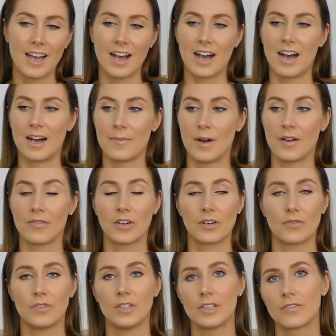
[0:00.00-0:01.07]
I've got a
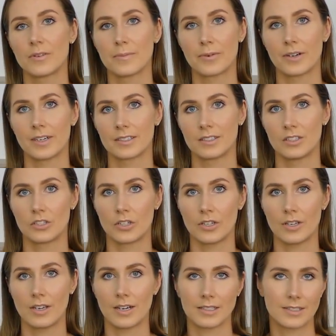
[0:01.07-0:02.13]
few different products to show
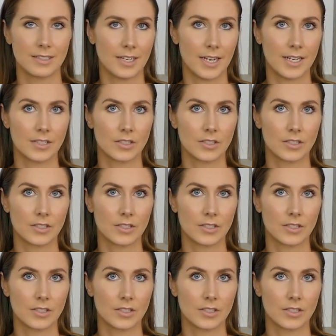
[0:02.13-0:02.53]
you guys today.